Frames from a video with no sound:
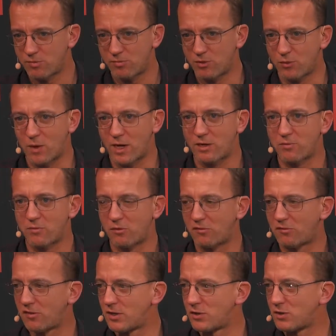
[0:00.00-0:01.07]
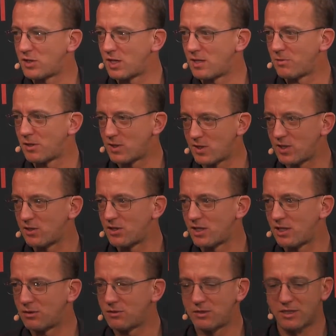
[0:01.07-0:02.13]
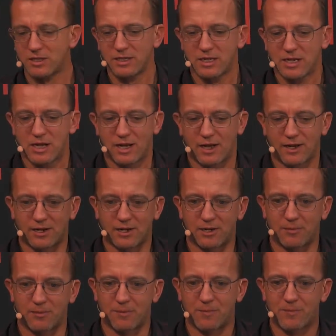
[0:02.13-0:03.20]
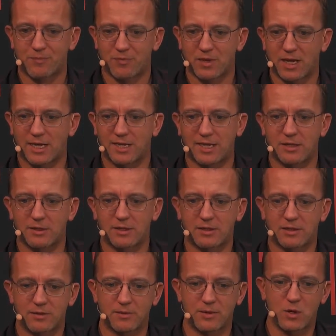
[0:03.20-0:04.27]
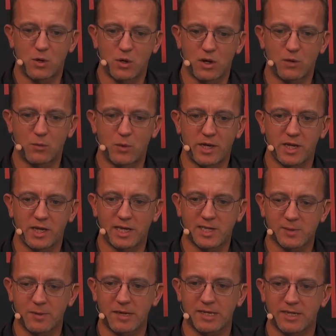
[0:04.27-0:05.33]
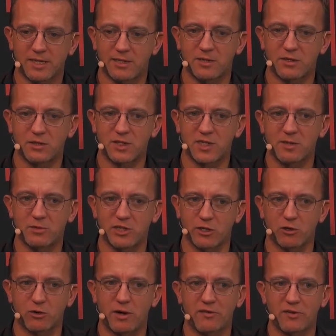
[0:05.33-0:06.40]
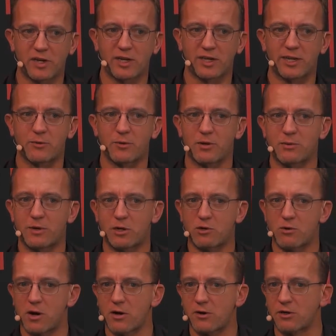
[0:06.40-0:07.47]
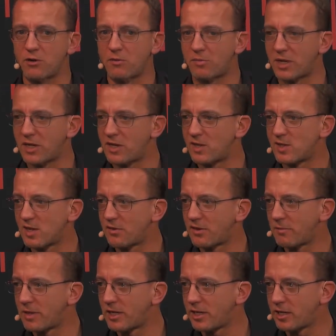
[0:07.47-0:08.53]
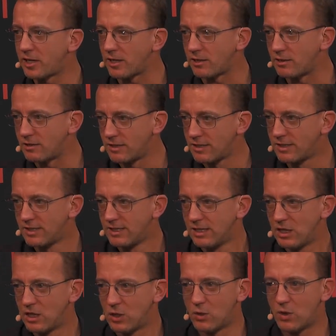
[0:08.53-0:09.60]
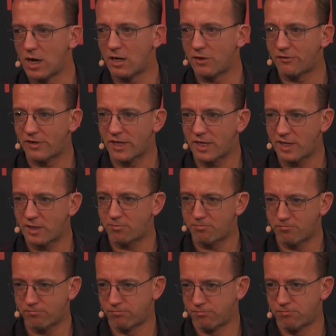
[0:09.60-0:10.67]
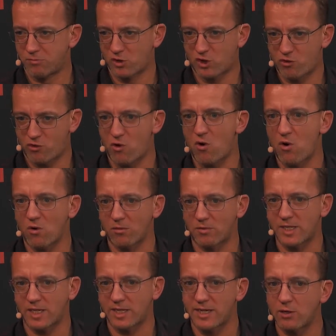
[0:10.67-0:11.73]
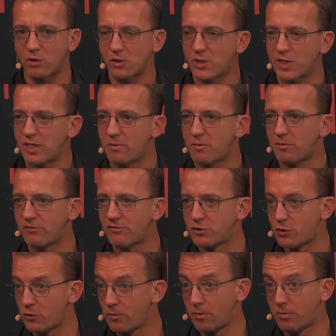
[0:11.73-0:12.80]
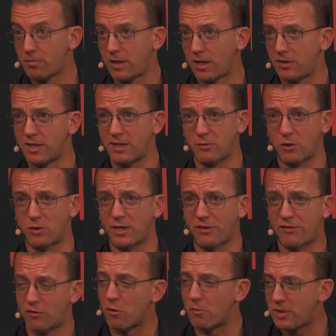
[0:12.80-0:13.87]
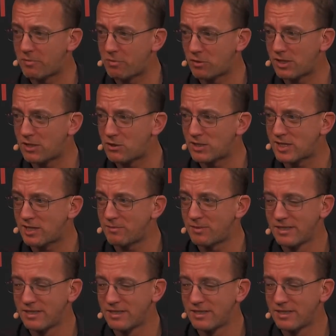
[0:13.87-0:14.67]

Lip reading: the right move at the time and still now. And then we expanded the team geographically when we acquired a company in South America who had a very strong technical team of, I think there were only 4 people at the time.